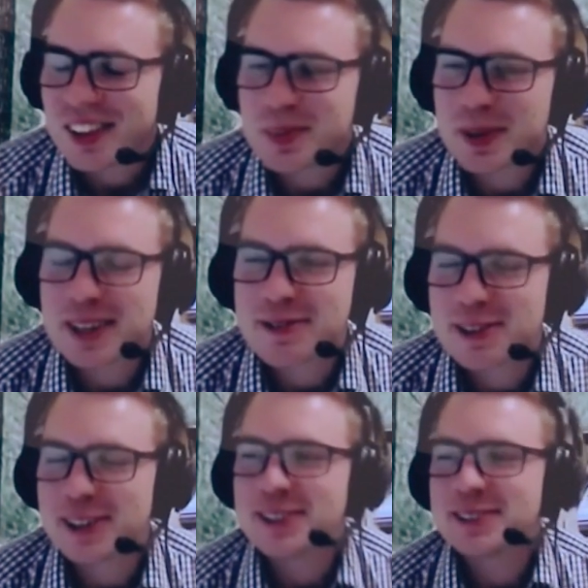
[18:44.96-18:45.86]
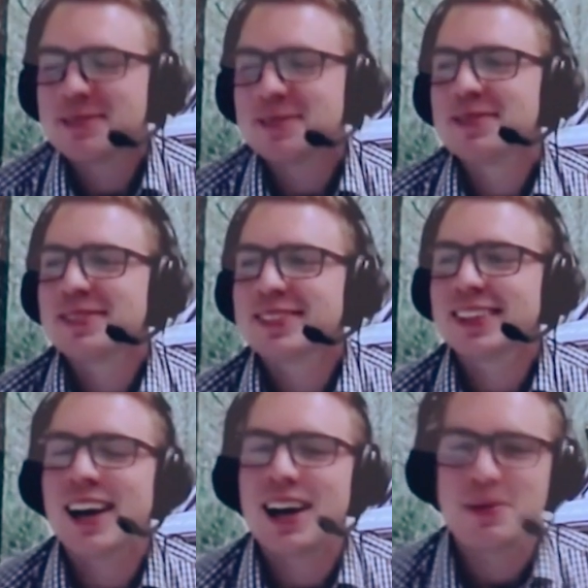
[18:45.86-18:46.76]
There's been a few.
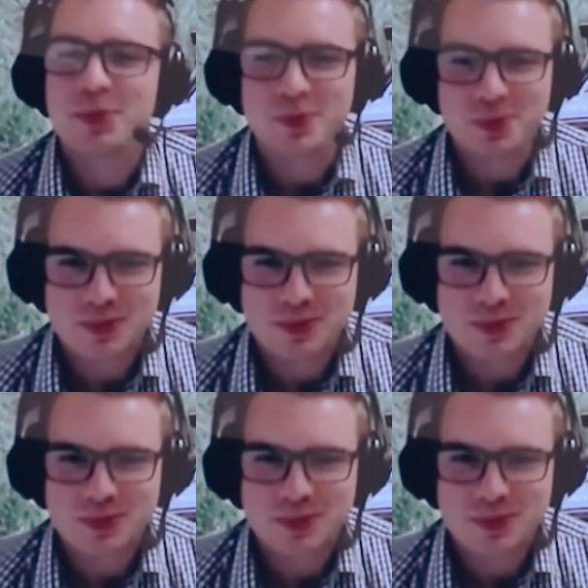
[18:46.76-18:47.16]
I